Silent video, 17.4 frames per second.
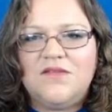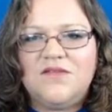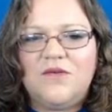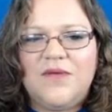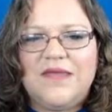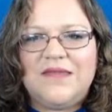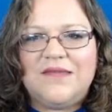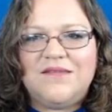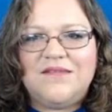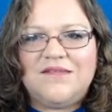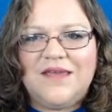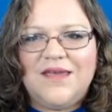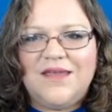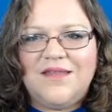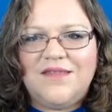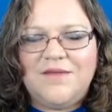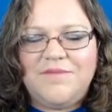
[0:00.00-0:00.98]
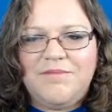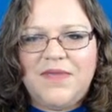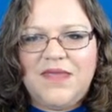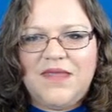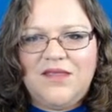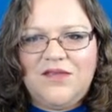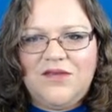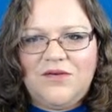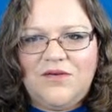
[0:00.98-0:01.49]
so inside the
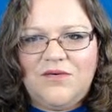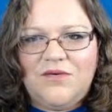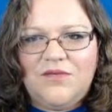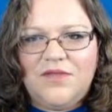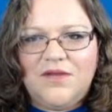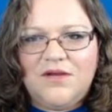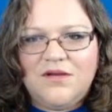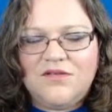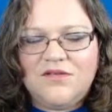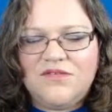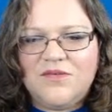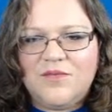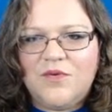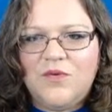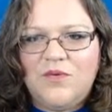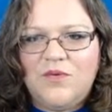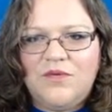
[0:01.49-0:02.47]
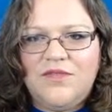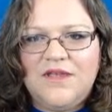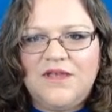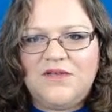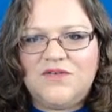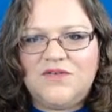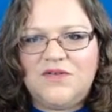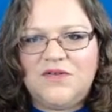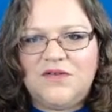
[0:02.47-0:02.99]
menu, there are some cool
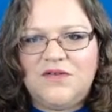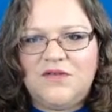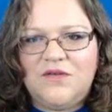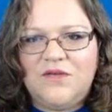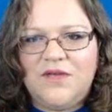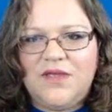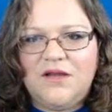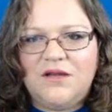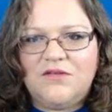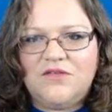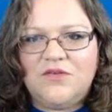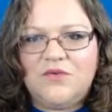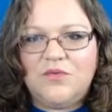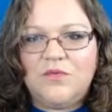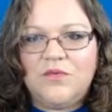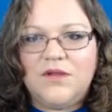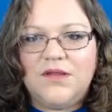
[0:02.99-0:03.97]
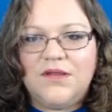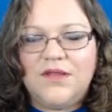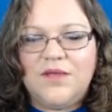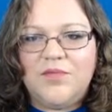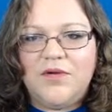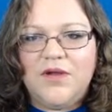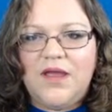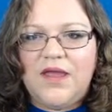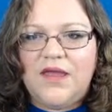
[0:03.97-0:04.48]
things you can do here to really
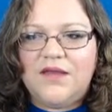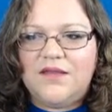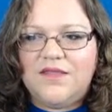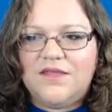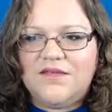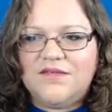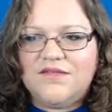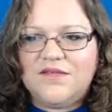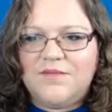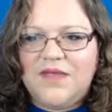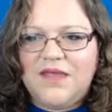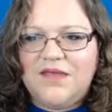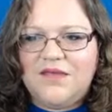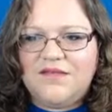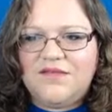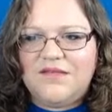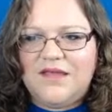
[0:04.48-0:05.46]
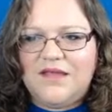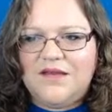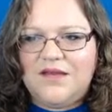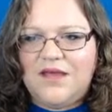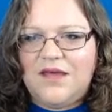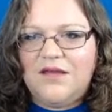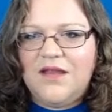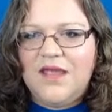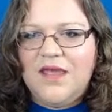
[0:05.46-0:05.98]
brand this and make it stand
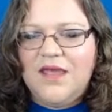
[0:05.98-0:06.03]
out.